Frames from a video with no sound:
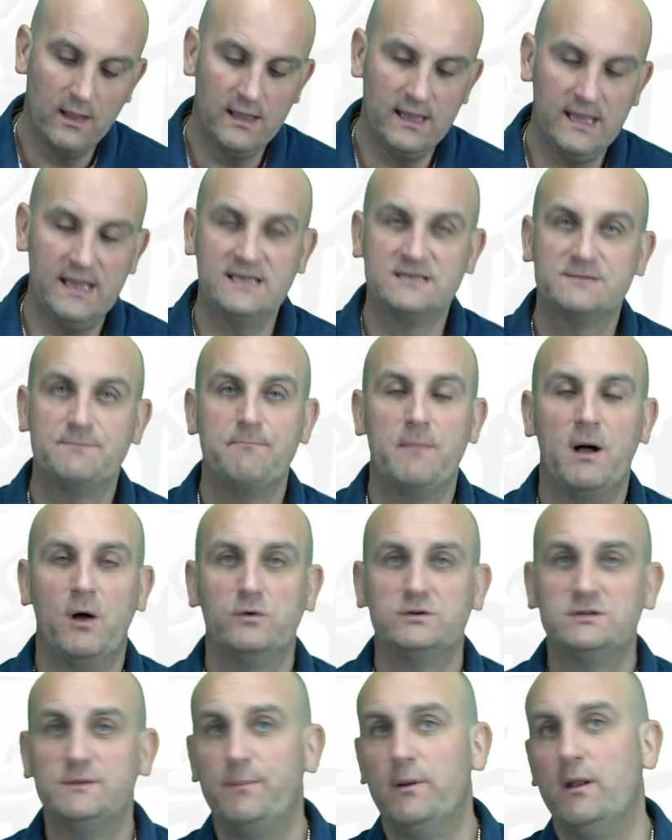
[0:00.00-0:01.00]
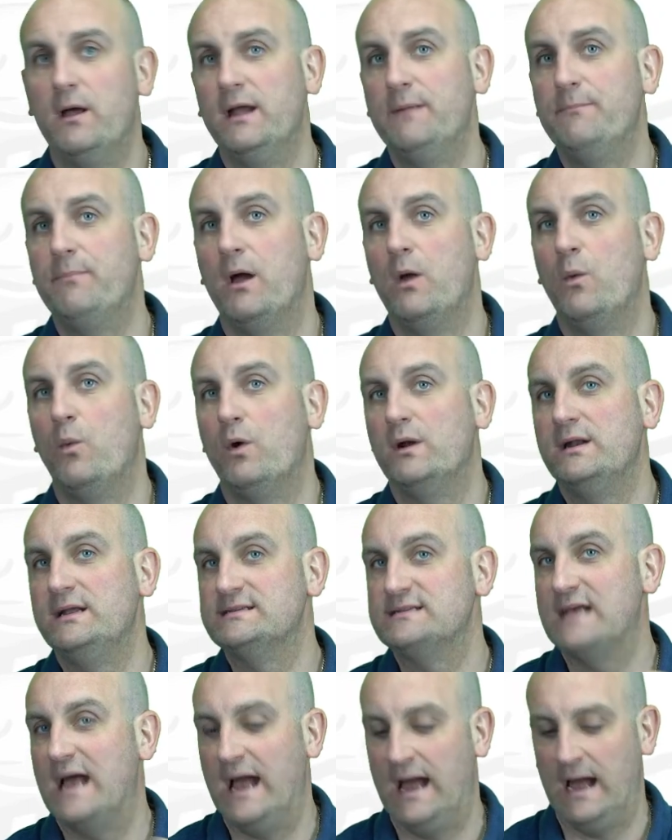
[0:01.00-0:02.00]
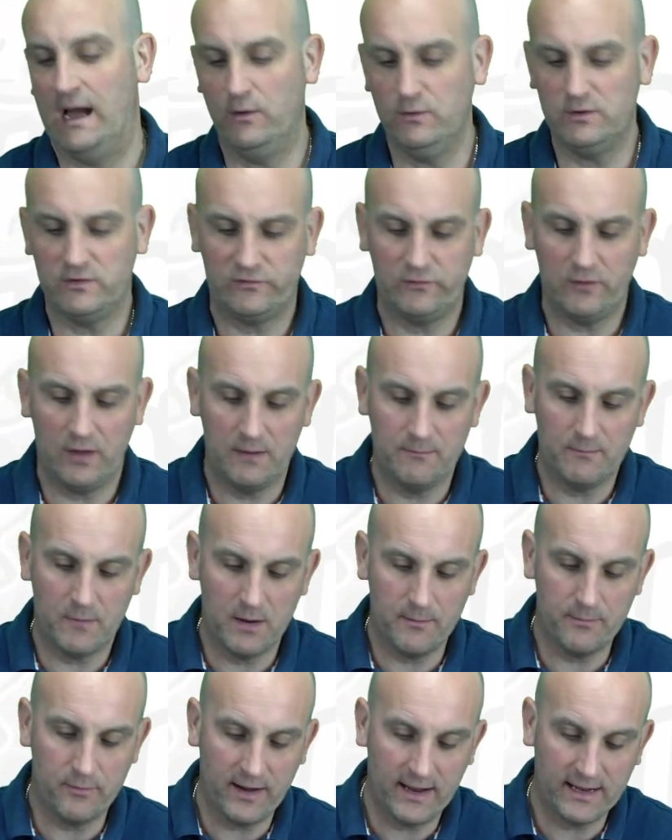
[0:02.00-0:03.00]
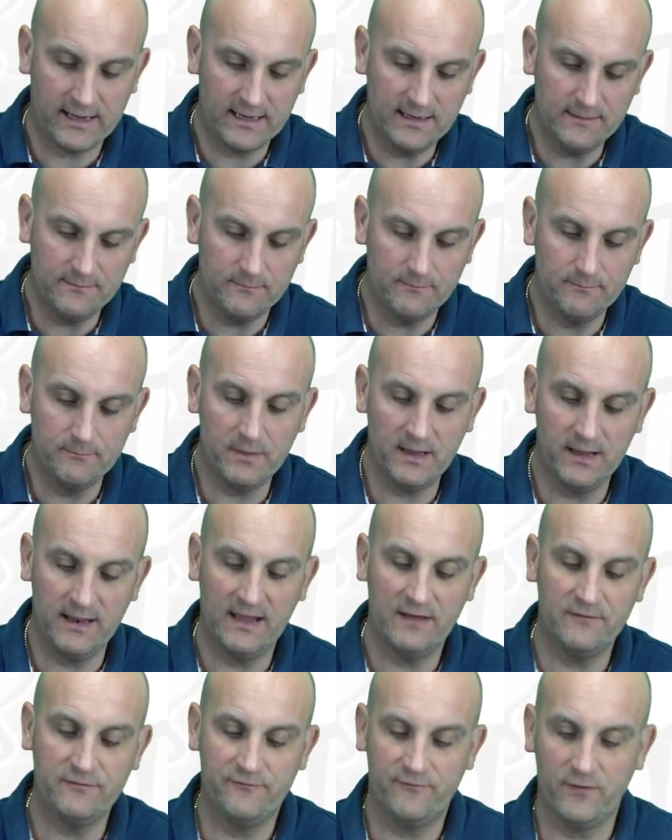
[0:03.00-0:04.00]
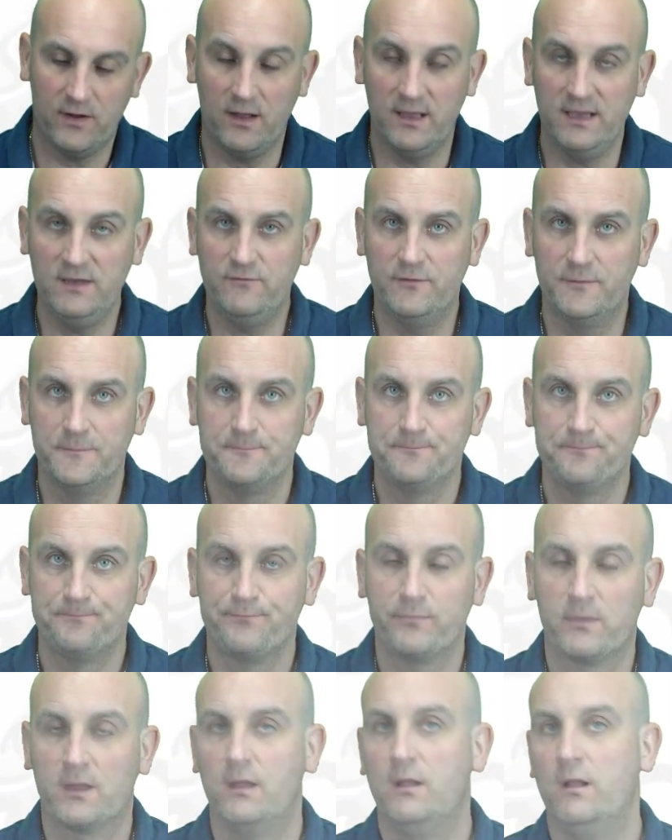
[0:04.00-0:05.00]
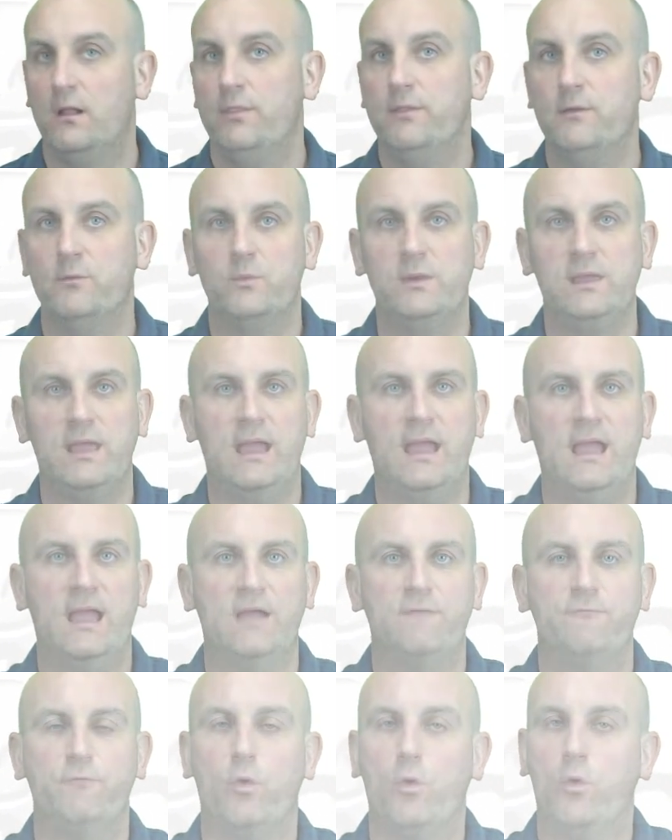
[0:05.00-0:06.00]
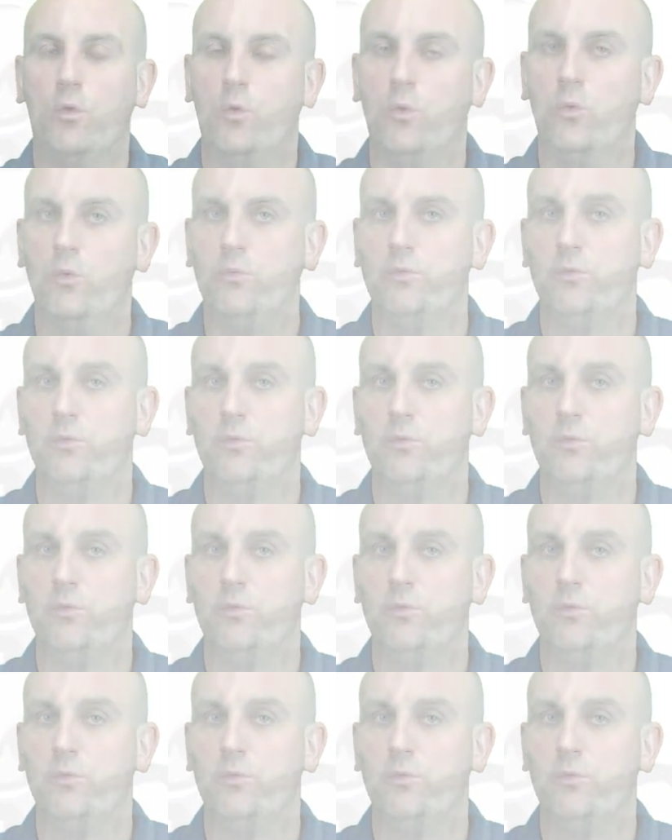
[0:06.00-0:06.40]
is multiplied by what is outside my bracket, by that 5, then we have all